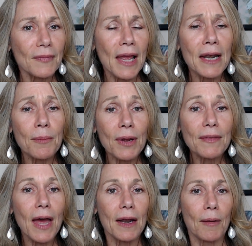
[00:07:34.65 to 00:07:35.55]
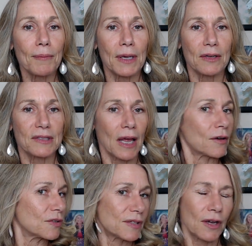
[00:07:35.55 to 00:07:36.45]
And I bring that up because
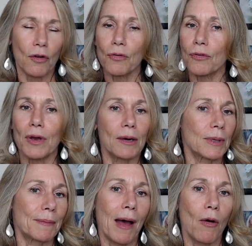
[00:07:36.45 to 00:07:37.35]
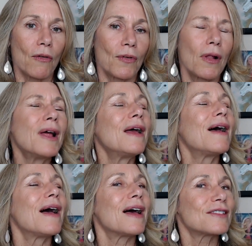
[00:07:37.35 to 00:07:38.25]
Saturn is incredibly powerful
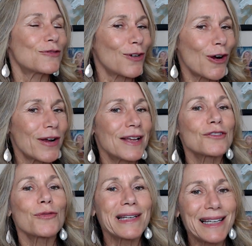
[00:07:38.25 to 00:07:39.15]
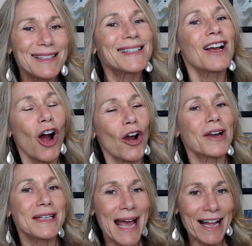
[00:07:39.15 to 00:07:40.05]
as far as releasing our
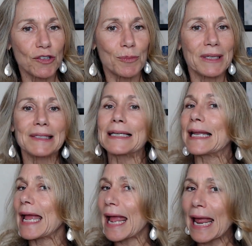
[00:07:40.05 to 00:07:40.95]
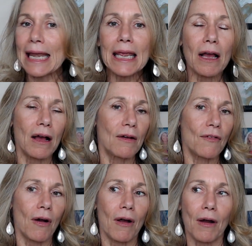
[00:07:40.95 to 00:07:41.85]
attachments in any of
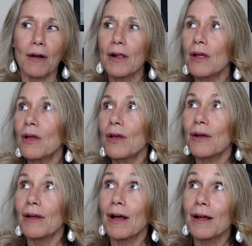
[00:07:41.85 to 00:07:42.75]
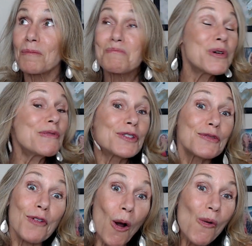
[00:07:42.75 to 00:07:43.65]
our moves
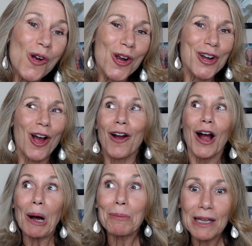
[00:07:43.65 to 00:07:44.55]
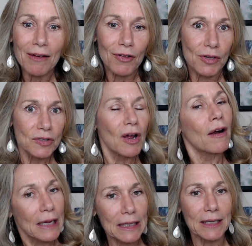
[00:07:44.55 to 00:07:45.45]
forward, our up levels, our
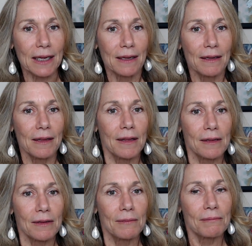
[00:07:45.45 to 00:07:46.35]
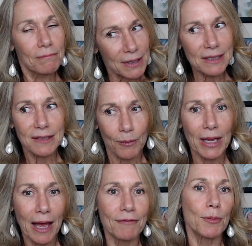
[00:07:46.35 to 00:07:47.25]
healing. Means that we
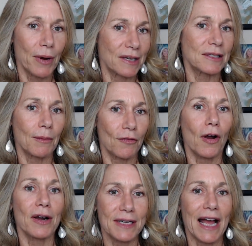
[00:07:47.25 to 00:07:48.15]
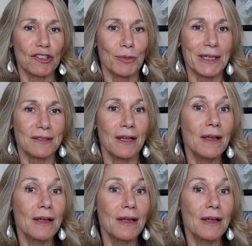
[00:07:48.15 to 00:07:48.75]
have to break some of our attachments.